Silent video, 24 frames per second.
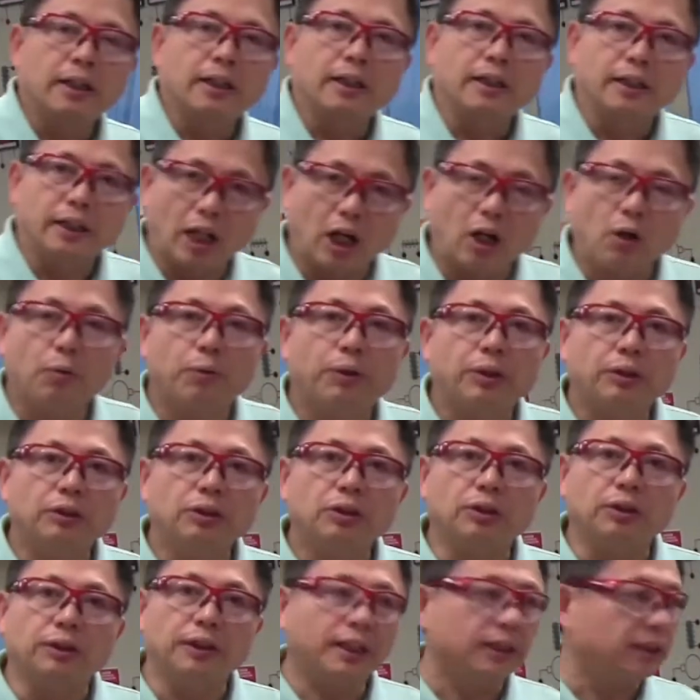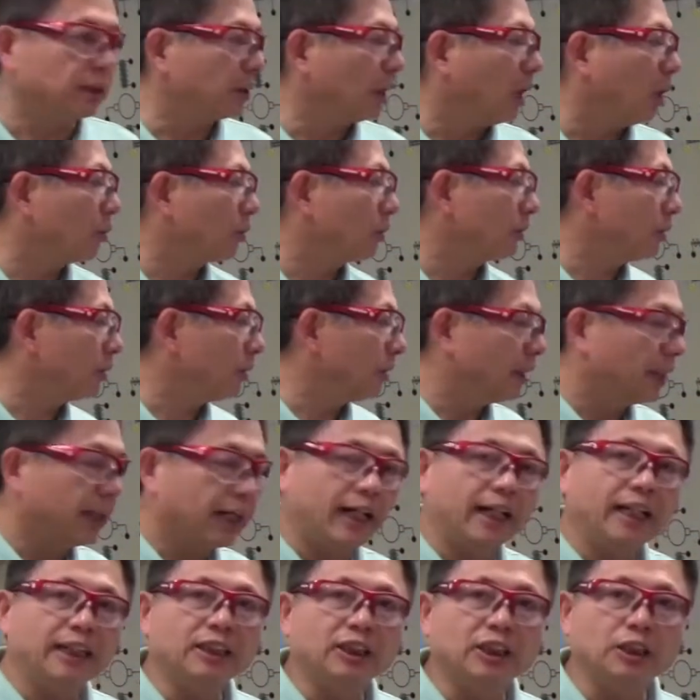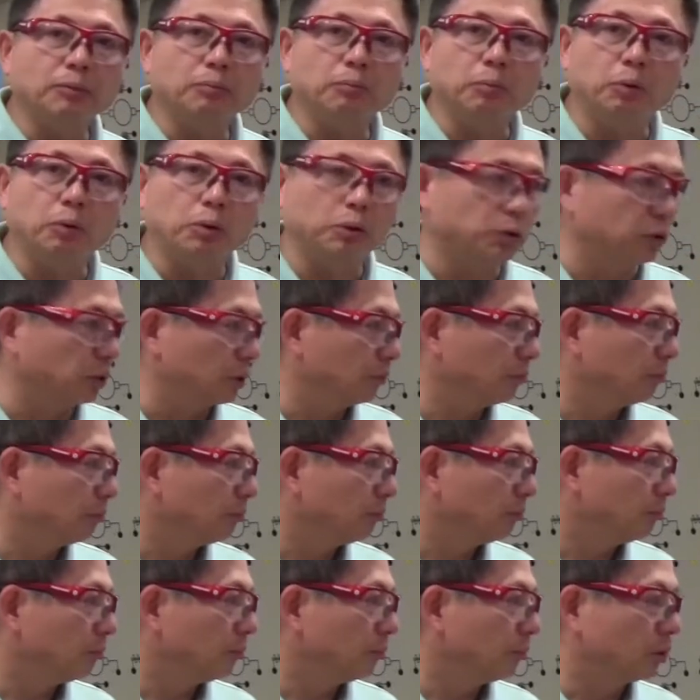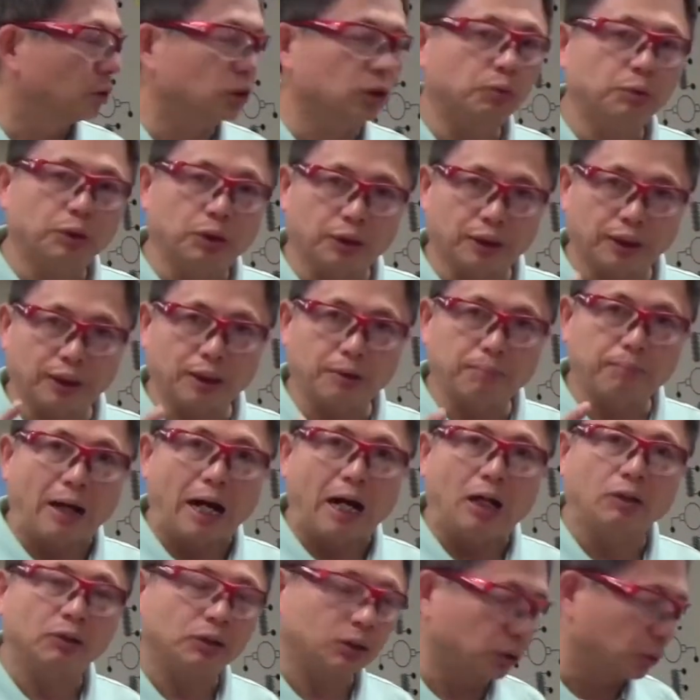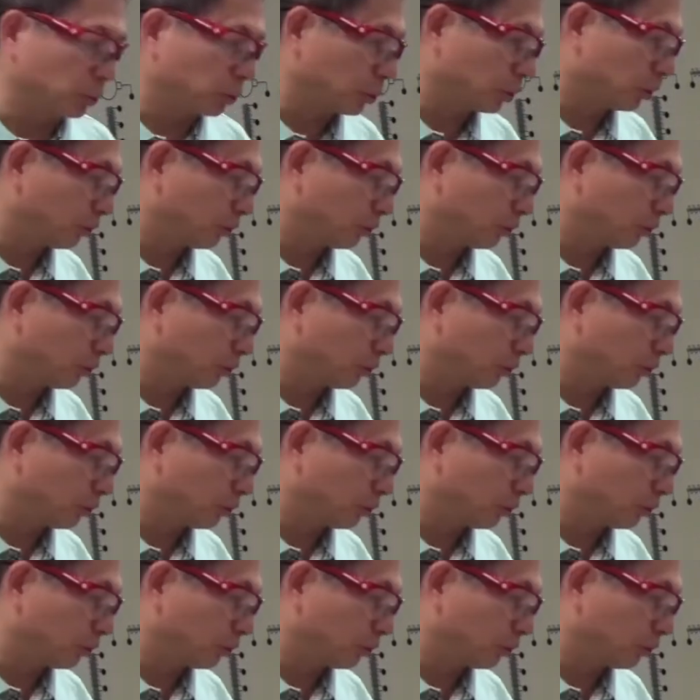Now we're going to connect our AC motor. So we connect the power source